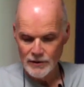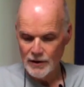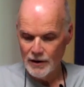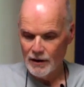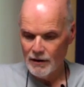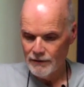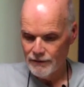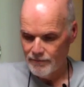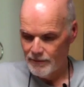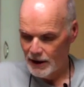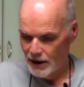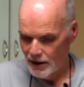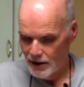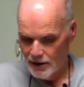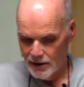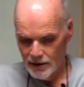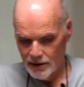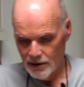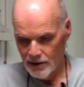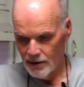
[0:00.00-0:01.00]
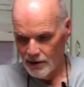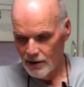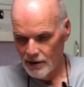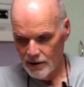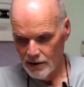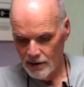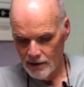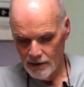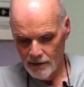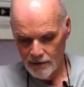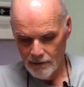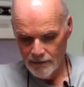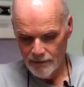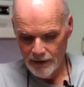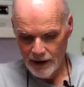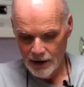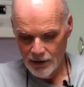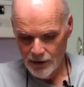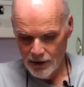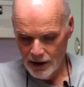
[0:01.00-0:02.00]
off my
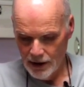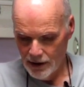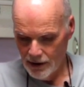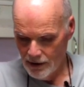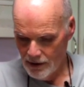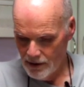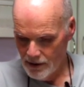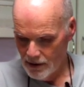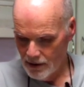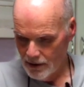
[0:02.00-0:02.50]
finger here.